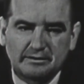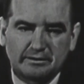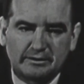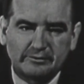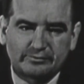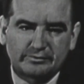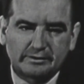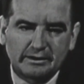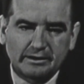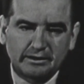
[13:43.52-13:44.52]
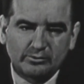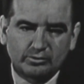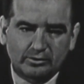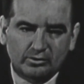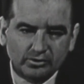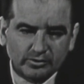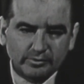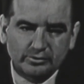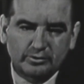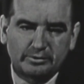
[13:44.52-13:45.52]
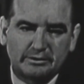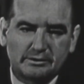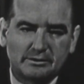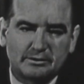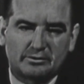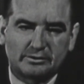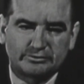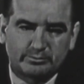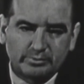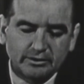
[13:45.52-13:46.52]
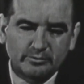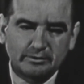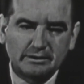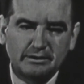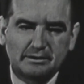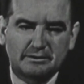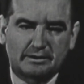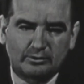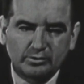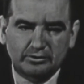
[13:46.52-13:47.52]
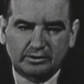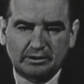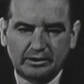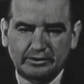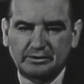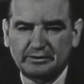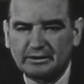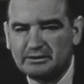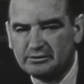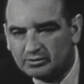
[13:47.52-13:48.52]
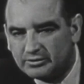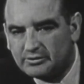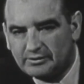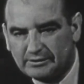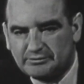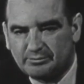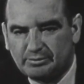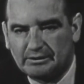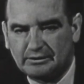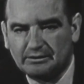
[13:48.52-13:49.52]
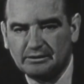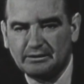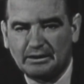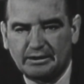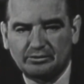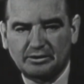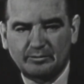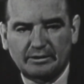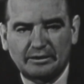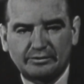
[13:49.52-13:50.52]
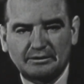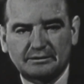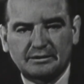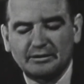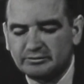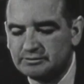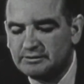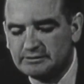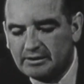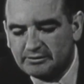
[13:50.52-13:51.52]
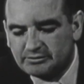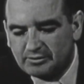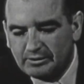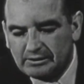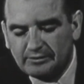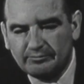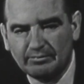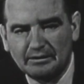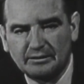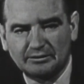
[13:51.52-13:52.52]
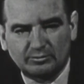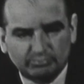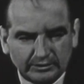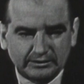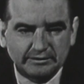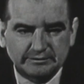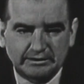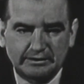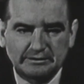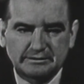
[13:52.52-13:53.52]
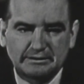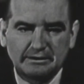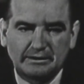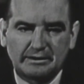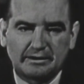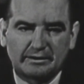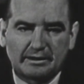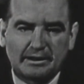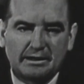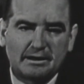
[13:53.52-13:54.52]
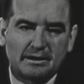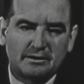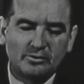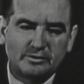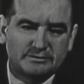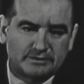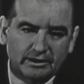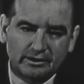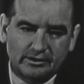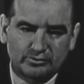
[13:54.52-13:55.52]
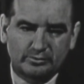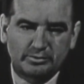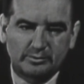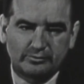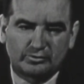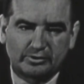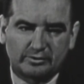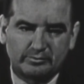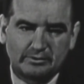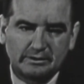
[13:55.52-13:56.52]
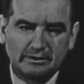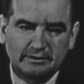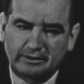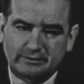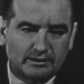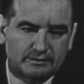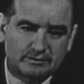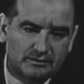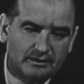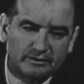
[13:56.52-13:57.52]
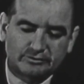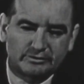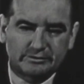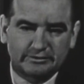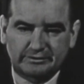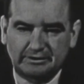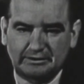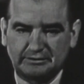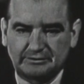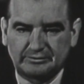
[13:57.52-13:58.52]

that if they would order me to appear or subpoena me, that I would honor that order or that subpoena. I told him that I felt that it was a dishonest committee, completely dishonest, and that I had no desire to appear before them. That answer still stands.